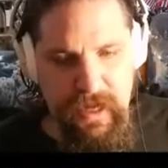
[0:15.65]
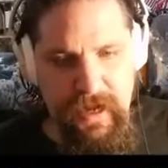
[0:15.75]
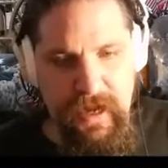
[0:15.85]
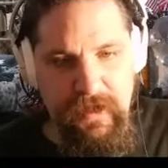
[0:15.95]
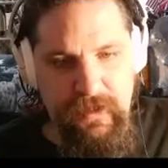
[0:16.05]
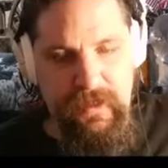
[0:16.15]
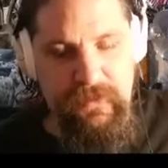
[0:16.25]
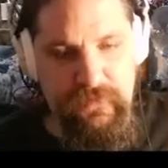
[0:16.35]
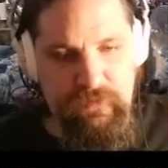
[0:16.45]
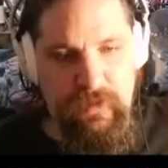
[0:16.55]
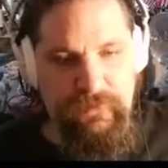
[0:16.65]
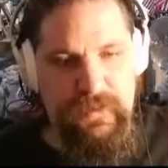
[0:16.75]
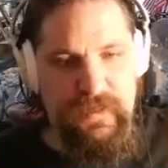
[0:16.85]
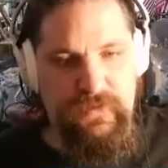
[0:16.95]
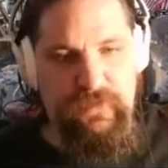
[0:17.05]
And in at least one of
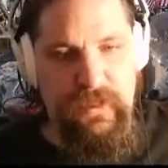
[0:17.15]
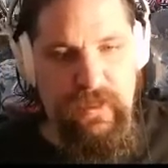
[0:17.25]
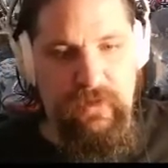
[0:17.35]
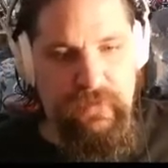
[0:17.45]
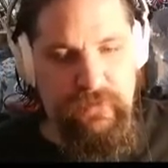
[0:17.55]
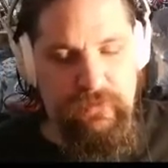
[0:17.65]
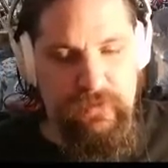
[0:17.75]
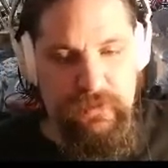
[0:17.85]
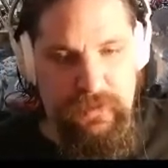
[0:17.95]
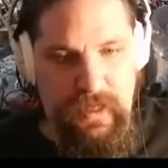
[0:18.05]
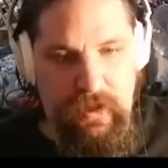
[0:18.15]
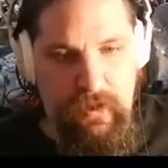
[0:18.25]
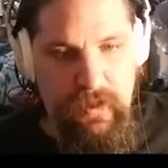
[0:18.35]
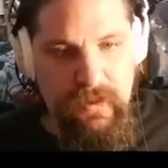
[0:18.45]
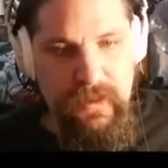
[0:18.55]
today's videos, as you can tell,